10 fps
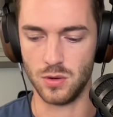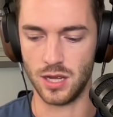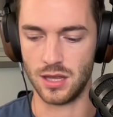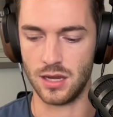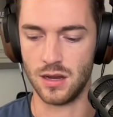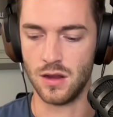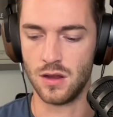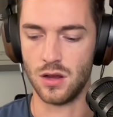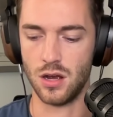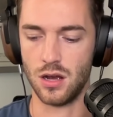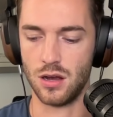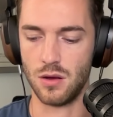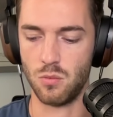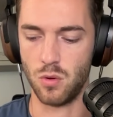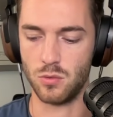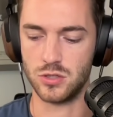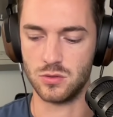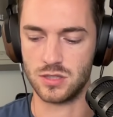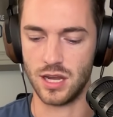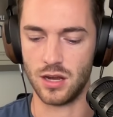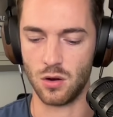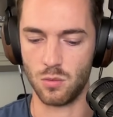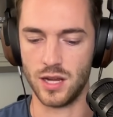And then what would you say are